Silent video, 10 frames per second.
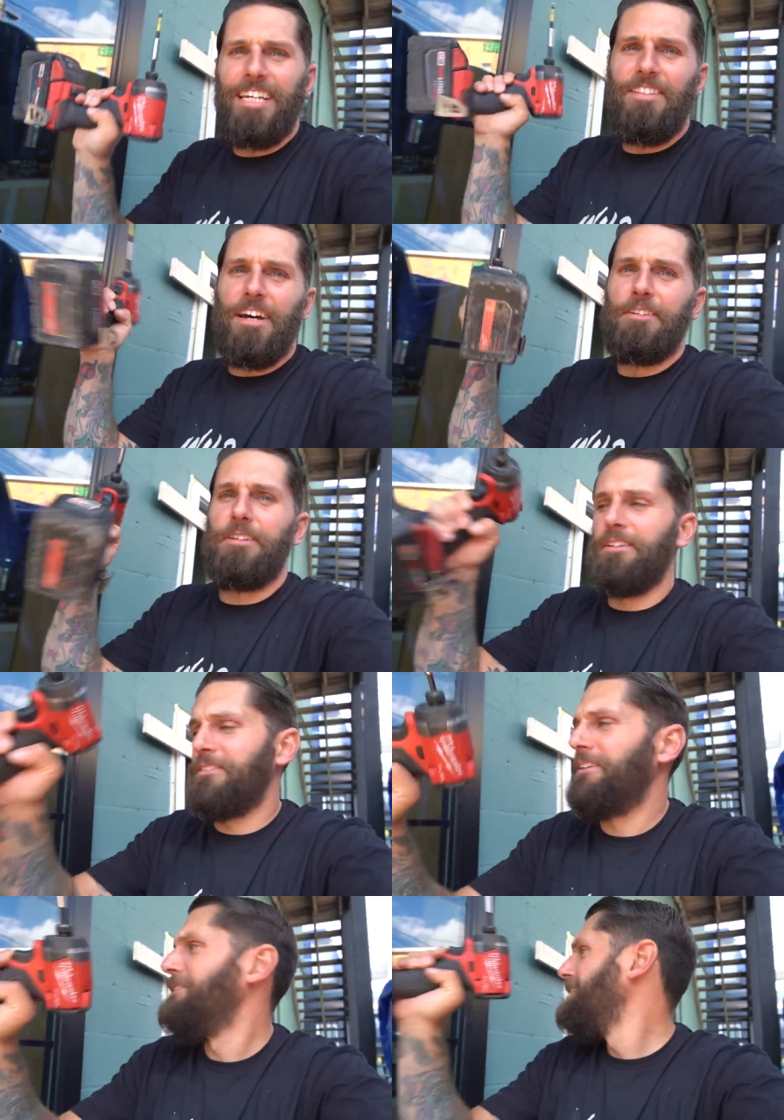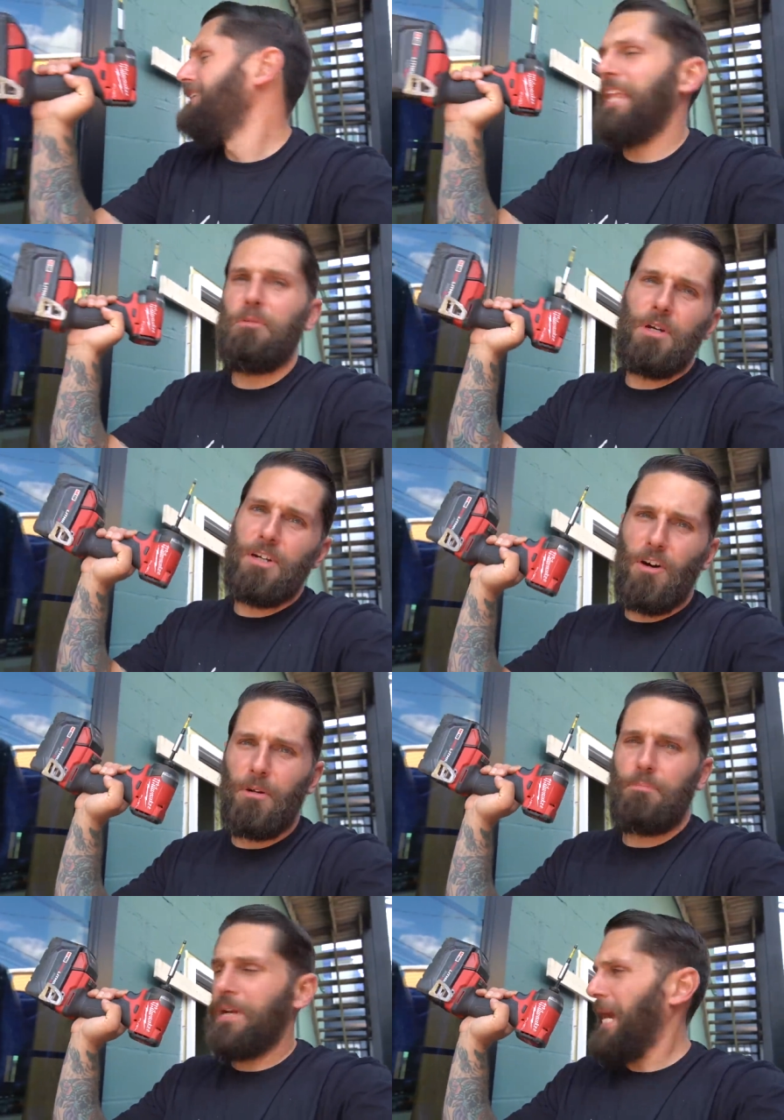need this since not really
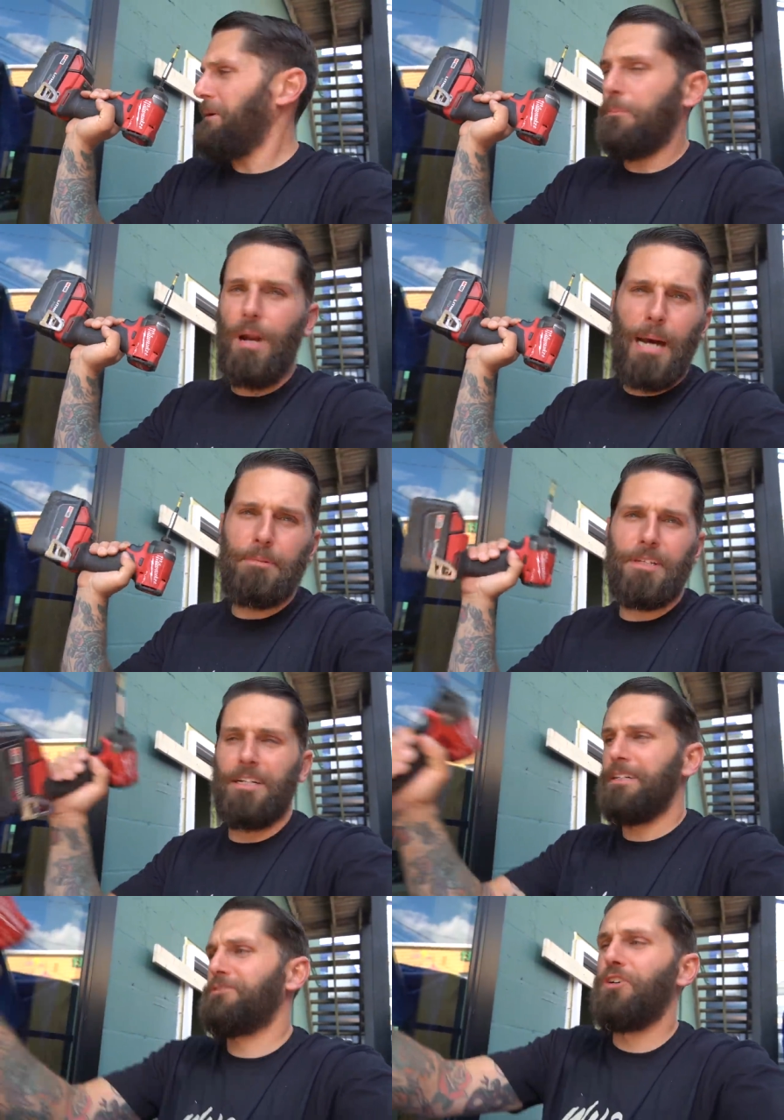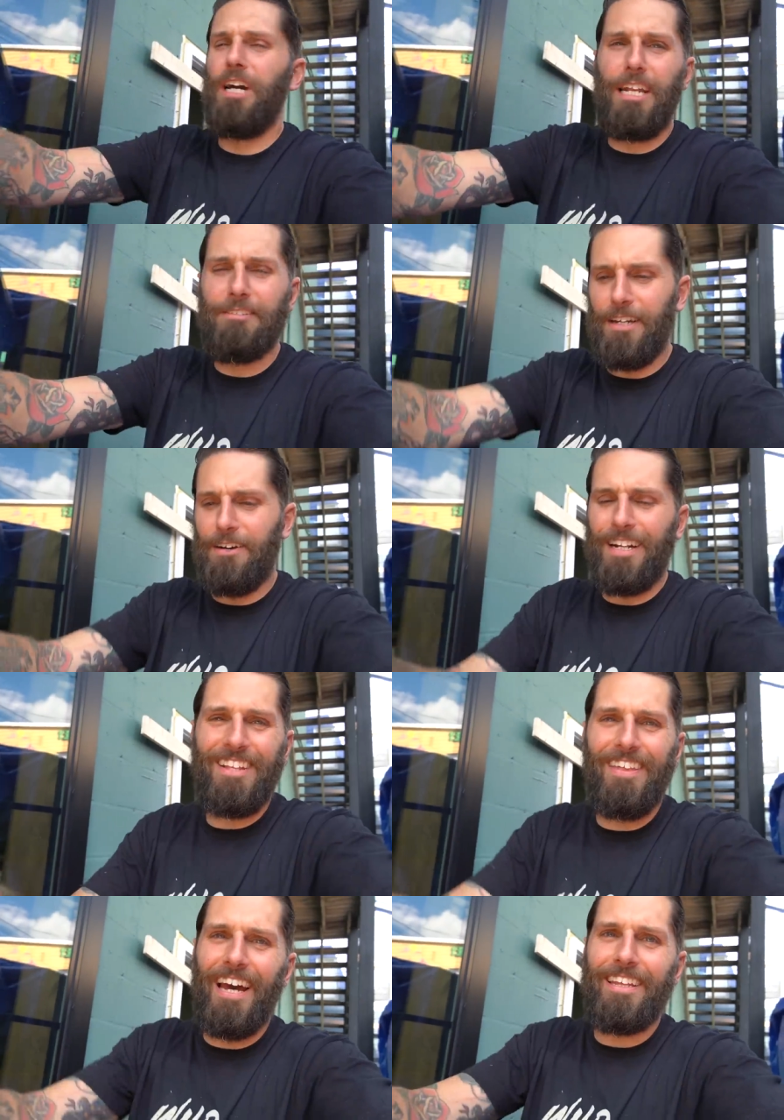called a camera prop, it's a screw gun, so I
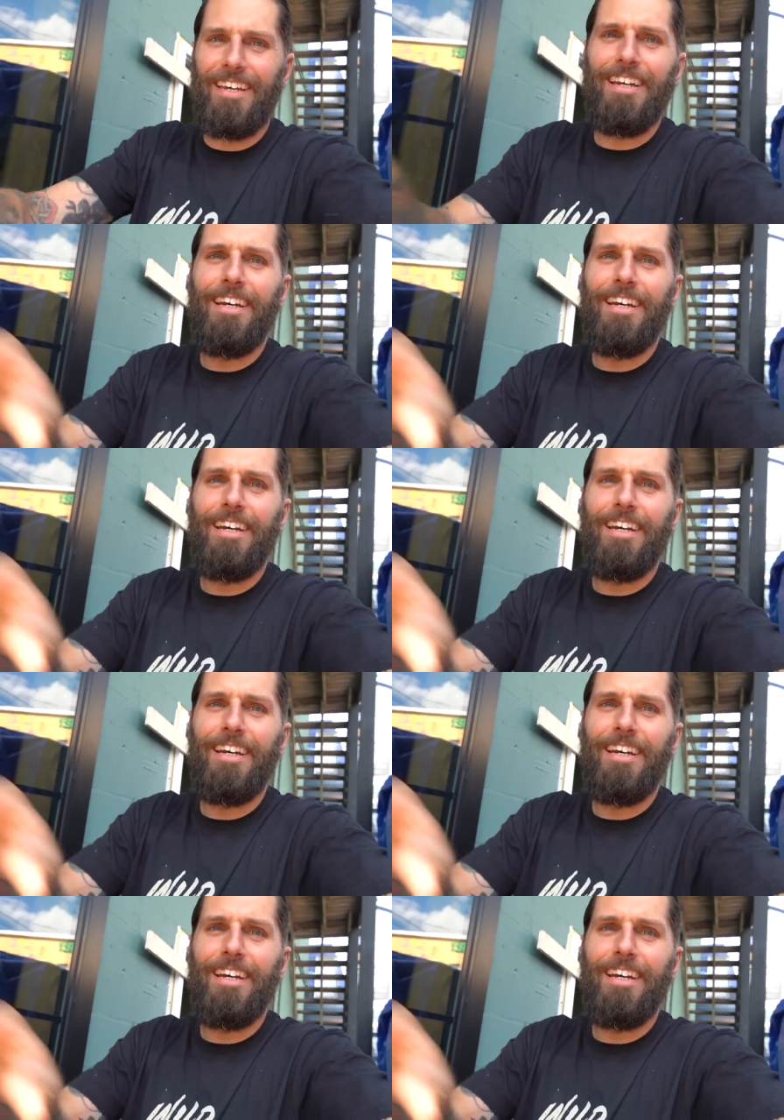need that.